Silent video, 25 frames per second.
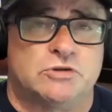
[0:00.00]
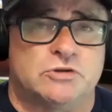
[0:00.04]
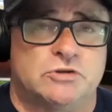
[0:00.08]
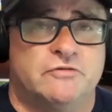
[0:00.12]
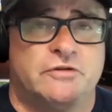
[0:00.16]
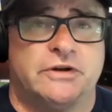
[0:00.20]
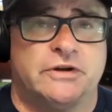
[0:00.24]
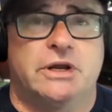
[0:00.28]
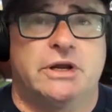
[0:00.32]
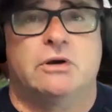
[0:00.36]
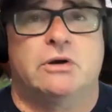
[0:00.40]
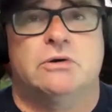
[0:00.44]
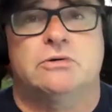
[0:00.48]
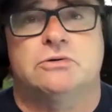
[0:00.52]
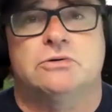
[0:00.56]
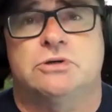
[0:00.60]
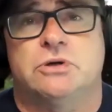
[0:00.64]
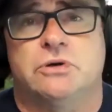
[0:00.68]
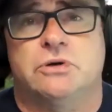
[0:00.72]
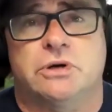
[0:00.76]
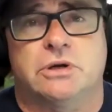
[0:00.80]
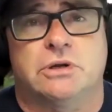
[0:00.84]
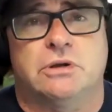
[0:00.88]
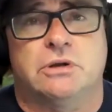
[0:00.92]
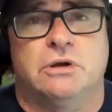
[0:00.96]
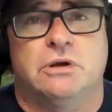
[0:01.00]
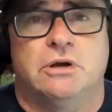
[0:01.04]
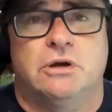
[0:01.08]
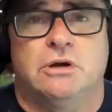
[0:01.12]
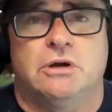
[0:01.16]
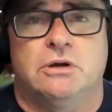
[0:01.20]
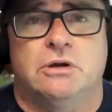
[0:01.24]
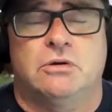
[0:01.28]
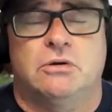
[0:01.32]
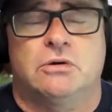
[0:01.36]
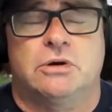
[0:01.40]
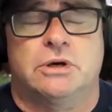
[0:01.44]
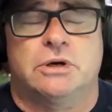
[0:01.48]
videos, you can
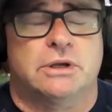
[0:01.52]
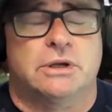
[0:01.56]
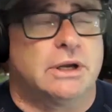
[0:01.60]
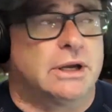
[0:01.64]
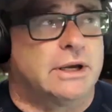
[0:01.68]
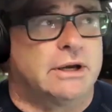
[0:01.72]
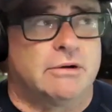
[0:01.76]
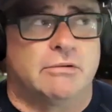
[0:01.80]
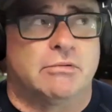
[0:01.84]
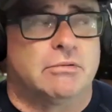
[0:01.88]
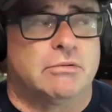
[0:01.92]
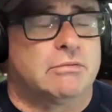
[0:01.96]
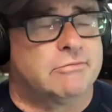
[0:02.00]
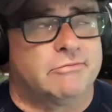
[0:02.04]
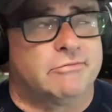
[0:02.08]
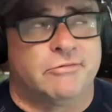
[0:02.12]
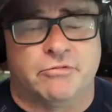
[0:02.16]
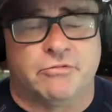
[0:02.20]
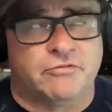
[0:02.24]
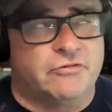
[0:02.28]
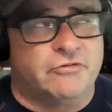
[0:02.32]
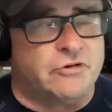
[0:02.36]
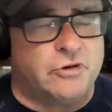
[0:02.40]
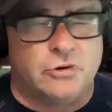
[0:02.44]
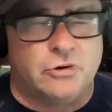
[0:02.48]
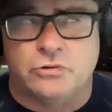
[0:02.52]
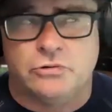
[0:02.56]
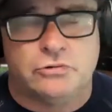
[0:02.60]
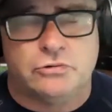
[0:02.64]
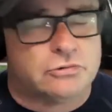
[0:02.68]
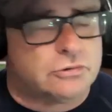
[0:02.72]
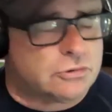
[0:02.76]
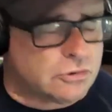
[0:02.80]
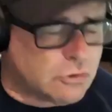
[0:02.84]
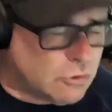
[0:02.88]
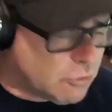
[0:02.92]
look at reviews or